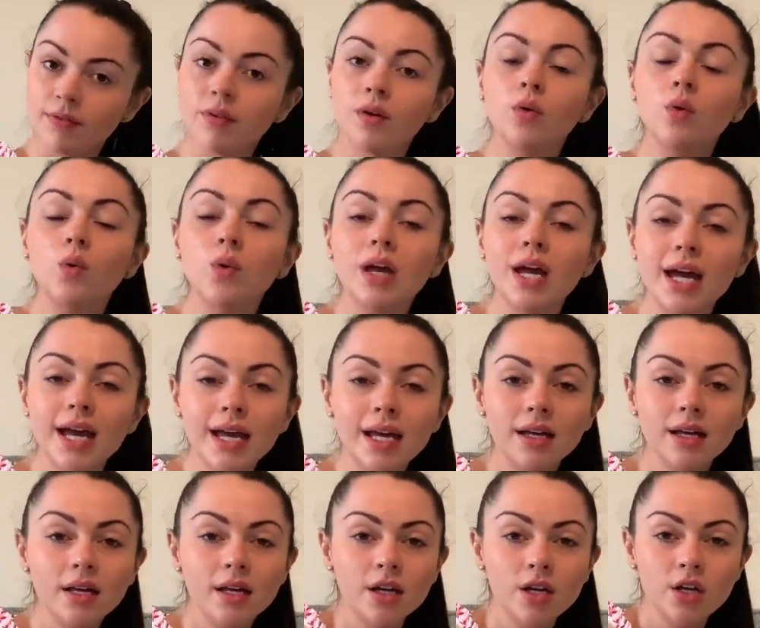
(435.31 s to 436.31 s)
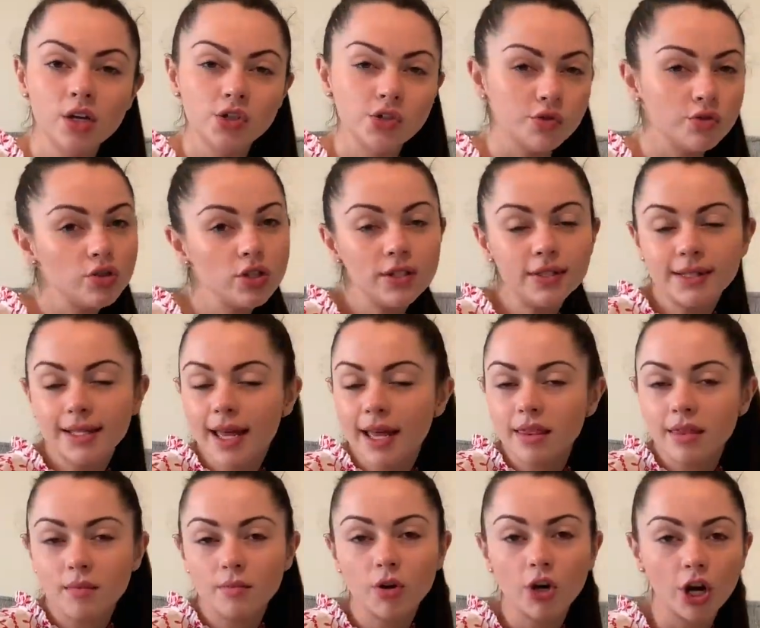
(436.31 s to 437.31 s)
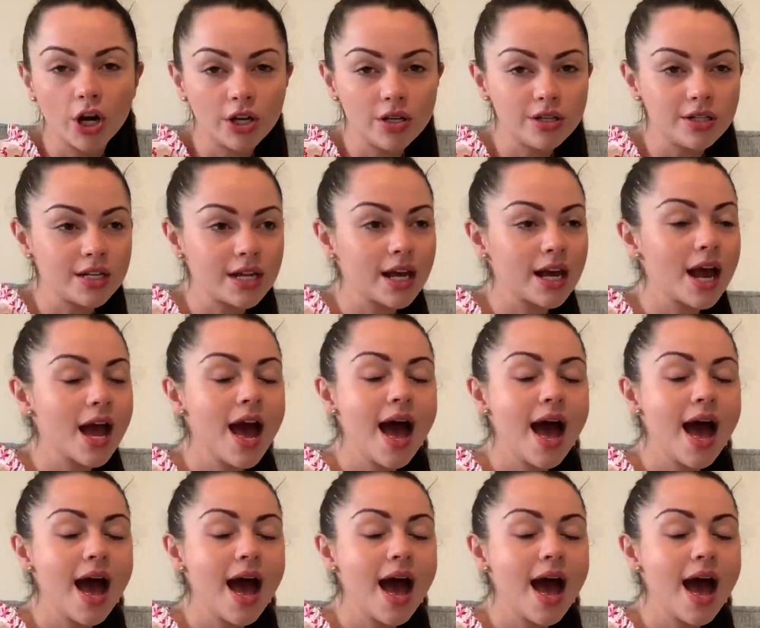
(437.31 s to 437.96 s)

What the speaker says: Okay? So just get them counting,